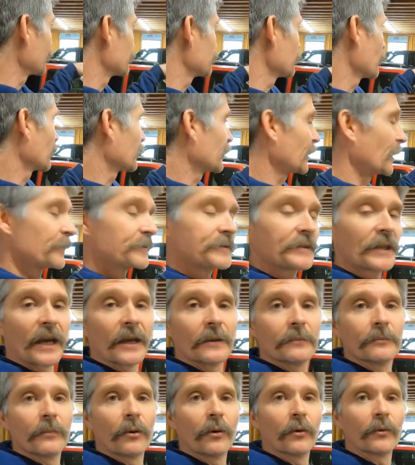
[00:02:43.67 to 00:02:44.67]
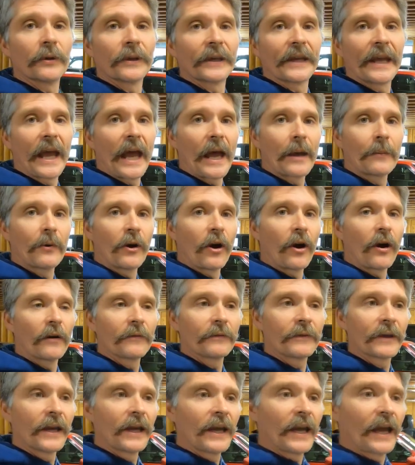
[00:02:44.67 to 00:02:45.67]
that truck outside and pull the cab
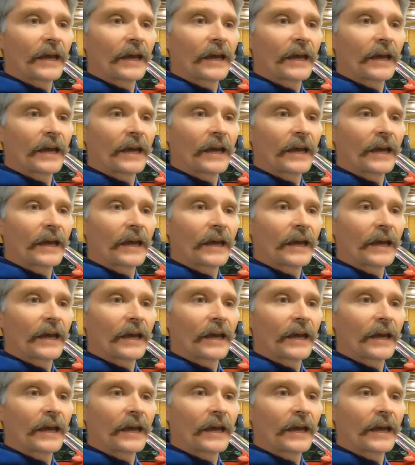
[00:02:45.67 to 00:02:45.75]
off,